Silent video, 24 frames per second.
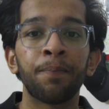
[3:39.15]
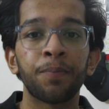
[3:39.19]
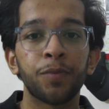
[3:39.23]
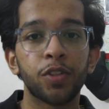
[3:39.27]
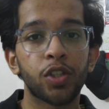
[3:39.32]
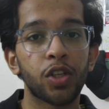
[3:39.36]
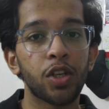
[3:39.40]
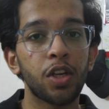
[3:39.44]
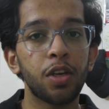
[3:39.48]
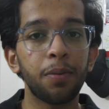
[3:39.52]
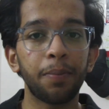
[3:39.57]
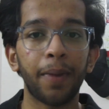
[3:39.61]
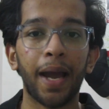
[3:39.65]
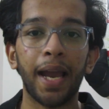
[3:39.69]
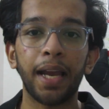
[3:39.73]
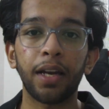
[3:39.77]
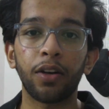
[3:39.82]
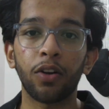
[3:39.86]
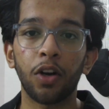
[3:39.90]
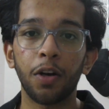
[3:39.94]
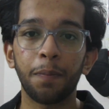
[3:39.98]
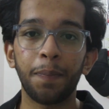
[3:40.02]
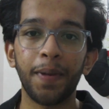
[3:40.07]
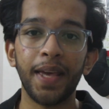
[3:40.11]
So you might
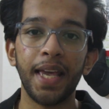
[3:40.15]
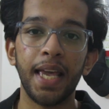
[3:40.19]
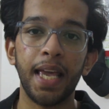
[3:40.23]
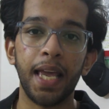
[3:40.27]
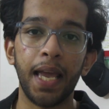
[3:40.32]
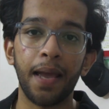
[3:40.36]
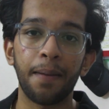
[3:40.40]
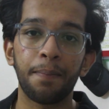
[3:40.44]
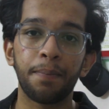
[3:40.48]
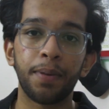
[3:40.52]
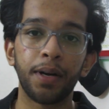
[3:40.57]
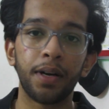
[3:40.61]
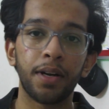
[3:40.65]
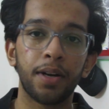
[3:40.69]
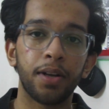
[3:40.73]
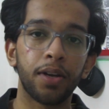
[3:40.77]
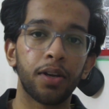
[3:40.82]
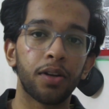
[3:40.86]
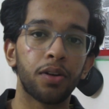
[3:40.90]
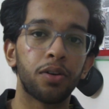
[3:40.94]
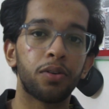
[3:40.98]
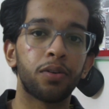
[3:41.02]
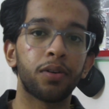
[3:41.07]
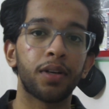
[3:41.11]
not be able
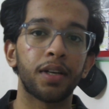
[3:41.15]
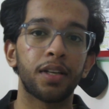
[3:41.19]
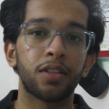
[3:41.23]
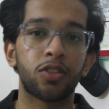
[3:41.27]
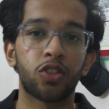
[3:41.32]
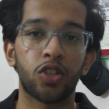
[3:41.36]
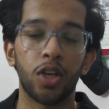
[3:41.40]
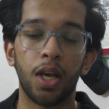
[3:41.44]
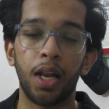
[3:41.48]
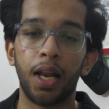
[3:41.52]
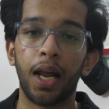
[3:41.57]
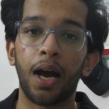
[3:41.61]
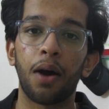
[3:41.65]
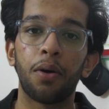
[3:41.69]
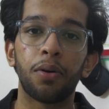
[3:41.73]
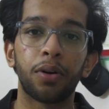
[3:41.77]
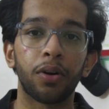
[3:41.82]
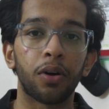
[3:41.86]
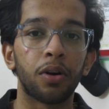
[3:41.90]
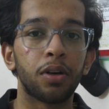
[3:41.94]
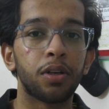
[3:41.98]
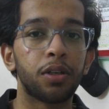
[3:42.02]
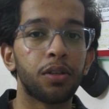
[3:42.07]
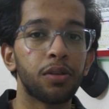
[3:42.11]
to, chill
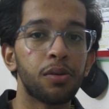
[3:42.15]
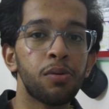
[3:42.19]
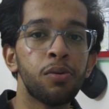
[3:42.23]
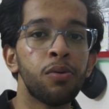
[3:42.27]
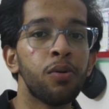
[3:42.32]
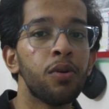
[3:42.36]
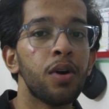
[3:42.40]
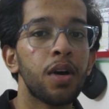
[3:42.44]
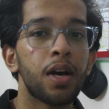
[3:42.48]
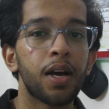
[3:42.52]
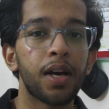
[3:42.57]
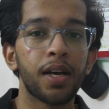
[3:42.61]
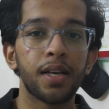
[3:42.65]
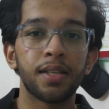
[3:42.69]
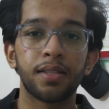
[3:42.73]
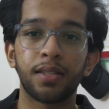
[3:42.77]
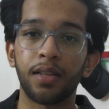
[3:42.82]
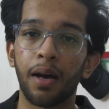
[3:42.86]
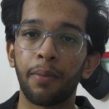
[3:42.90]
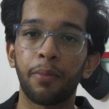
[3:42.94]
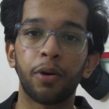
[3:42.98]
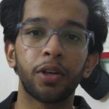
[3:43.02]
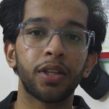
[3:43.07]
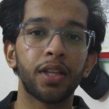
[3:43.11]
out or do
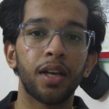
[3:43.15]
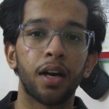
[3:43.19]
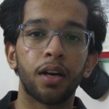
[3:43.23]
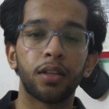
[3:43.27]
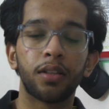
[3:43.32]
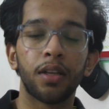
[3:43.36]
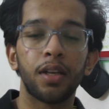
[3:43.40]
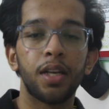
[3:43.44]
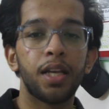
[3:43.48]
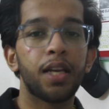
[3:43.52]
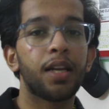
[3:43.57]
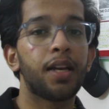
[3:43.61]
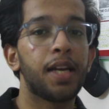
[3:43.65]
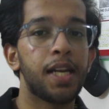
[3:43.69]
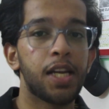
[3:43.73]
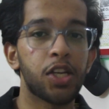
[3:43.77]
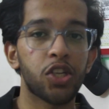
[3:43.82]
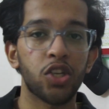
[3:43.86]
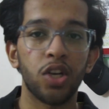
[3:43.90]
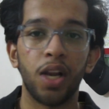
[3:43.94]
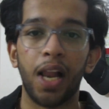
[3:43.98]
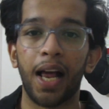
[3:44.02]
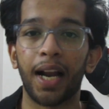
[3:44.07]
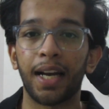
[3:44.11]
some of the other
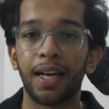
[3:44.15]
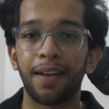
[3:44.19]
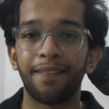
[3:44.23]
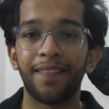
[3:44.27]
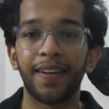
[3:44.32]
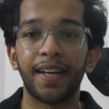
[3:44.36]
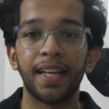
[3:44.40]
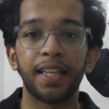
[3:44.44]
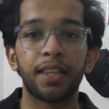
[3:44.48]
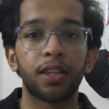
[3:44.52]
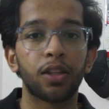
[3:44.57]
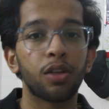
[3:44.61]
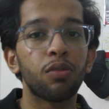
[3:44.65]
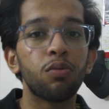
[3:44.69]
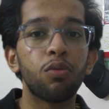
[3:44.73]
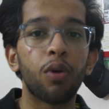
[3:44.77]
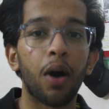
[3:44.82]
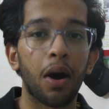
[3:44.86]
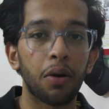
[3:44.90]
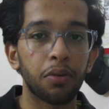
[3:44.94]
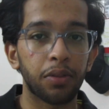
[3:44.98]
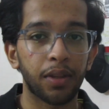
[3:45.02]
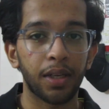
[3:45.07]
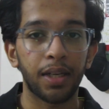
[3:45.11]
recreational activity
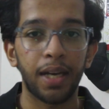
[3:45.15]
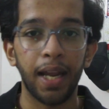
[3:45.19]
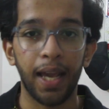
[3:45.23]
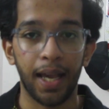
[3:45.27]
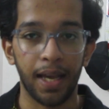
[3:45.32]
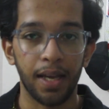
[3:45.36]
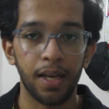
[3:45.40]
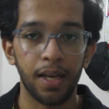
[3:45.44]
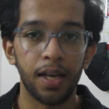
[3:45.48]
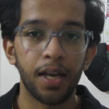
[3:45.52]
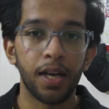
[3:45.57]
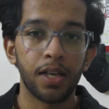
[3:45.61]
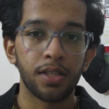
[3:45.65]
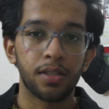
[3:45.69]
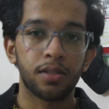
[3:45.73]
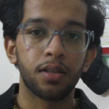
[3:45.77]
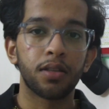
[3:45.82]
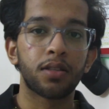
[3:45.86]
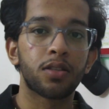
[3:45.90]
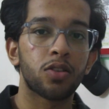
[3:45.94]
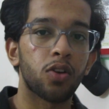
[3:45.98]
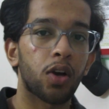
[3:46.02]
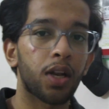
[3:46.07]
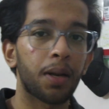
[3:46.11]
throughout the day. So
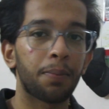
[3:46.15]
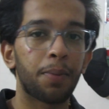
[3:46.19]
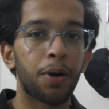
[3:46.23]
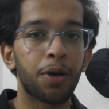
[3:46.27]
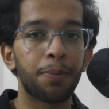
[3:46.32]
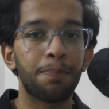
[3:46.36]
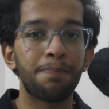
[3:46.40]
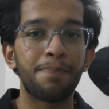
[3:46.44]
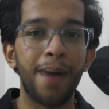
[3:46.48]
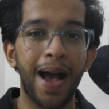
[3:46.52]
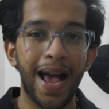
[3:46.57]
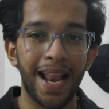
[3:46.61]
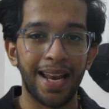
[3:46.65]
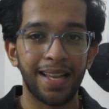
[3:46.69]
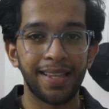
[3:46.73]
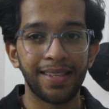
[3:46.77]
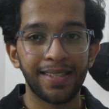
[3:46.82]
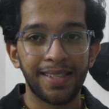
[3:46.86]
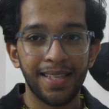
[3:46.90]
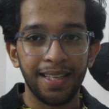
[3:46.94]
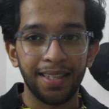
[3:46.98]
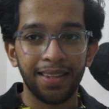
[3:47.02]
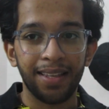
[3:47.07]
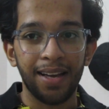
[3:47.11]
it's all about
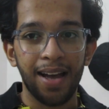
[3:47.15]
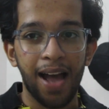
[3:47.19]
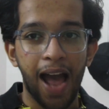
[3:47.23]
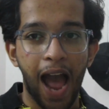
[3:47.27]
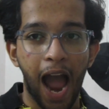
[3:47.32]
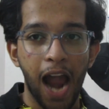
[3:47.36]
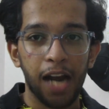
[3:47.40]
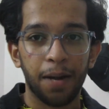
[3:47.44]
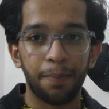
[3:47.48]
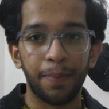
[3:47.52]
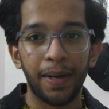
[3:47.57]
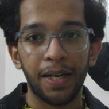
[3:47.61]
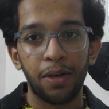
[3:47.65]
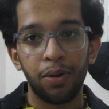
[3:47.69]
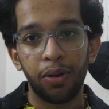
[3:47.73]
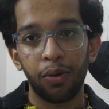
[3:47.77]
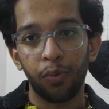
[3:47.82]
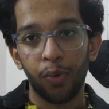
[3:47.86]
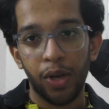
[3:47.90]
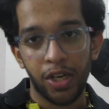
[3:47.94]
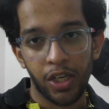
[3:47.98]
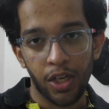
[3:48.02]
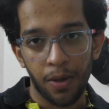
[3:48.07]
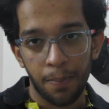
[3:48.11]
balancing the act between
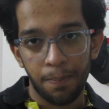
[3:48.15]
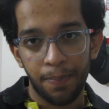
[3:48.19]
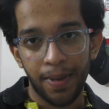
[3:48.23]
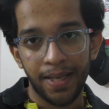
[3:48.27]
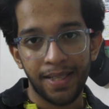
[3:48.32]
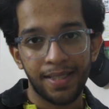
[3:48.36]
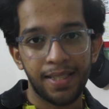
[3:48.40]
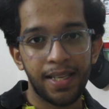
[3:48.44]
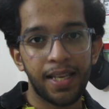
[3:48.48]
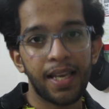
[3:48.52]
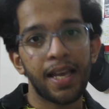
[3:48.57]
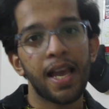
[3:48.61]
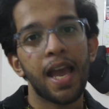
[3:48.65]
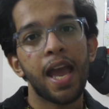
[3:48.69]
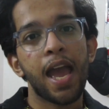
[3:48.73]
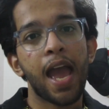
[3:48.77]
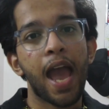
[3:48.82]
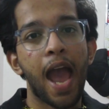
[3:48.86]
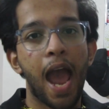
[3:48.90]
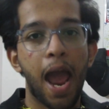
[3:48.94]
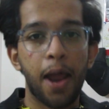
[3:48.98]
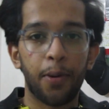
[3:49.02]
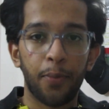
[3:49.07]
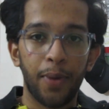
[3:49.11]
when you're busy
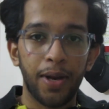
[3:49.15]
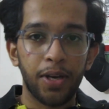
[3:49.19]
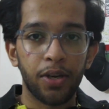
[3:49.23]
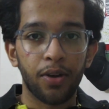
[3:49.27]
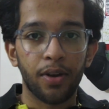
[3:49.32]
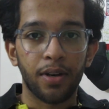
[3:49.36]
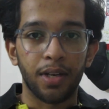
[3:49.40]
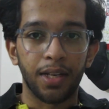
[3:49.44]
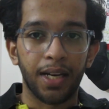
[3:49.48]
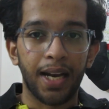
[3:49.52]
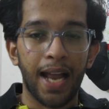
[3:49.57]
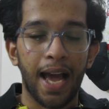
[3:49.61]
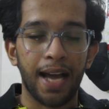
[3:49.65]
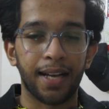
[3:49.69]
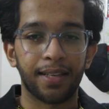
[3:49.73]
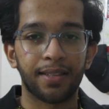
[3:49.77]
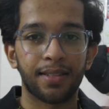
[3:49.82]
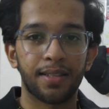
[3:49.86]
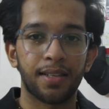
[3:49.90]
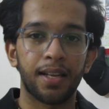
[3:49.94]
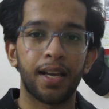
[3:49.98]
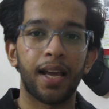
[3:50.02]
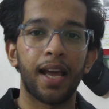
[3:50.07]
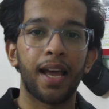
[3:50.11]
and when you're
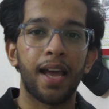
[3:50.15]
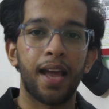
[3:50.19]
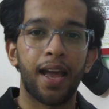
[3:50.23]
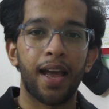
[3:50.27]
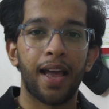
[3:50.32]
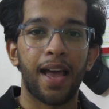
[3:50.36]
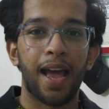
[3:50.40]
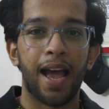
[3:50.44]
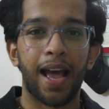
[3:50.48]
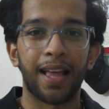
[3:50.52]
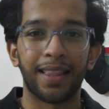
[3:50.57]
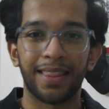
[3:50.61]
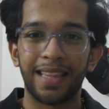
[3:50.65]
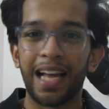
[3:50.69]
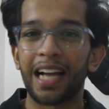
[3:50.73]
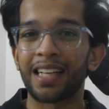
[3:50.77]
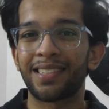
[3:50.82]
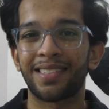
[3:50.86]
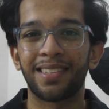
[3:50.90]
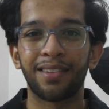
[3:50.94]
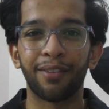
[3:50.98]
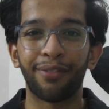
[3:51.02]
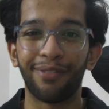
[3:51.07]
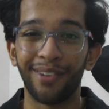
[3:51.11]
relaxed. And
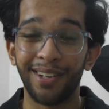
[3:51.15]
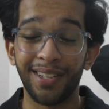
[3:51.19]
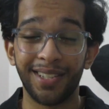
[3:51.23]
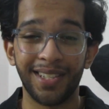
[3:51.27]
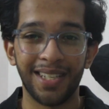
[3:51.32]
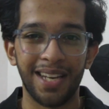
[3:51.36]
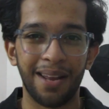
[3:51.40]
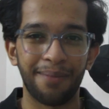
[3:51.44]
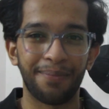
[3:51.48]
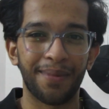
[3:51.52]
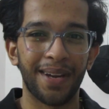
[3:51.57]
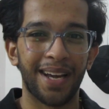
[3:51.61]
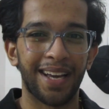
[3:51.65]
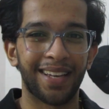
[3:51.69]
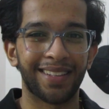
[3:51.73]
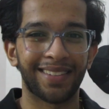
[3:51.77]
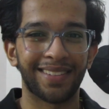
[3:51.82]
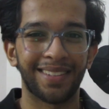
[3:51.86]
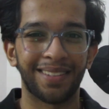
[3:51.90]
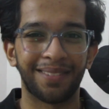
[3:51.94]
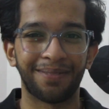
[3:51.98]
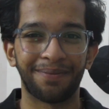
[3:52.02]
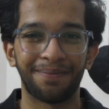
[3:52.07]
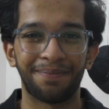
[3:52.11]
that's the first step, guys.